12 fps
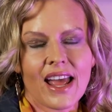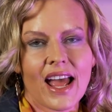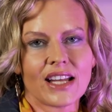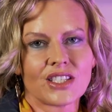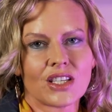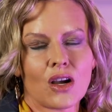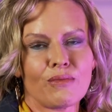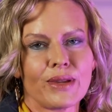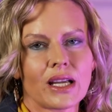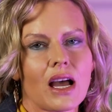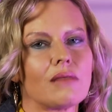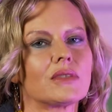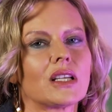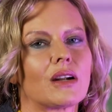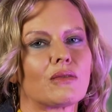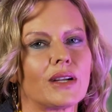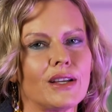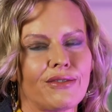And so it becomes
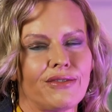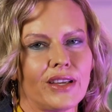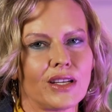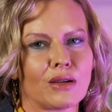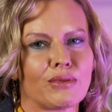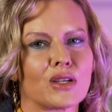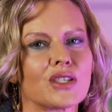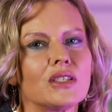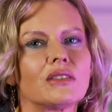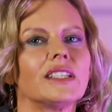a riff in your personal